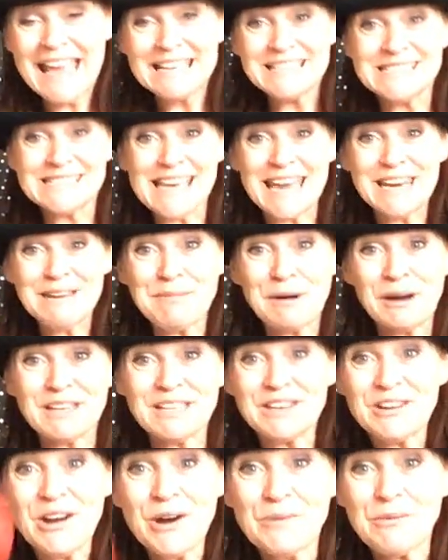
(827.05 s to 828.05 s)
Does
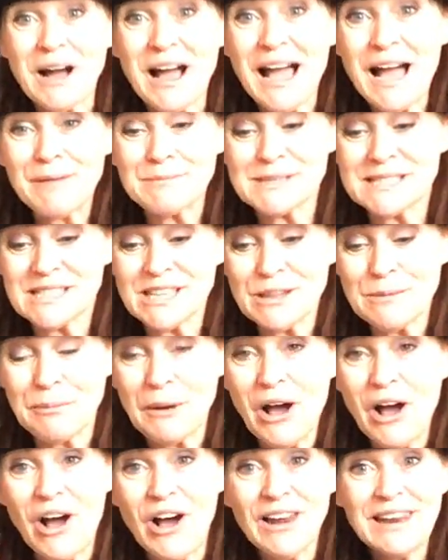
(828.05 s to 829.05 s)
anybody know what happens to the
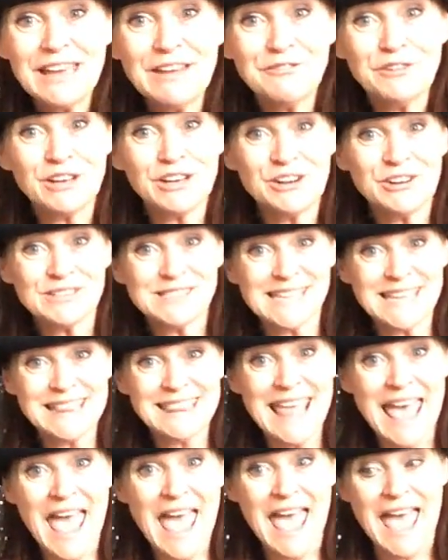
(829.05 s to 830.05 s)
ball if it goes
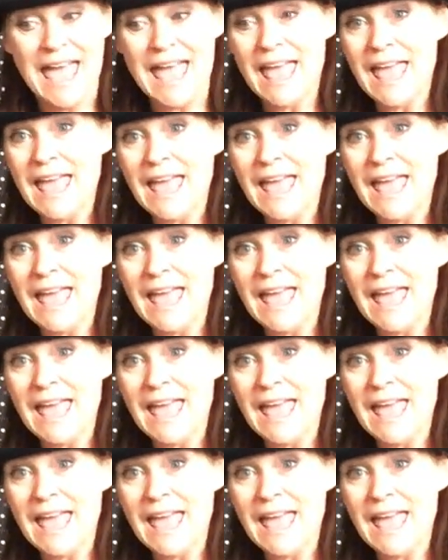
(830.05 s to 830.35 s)
in there?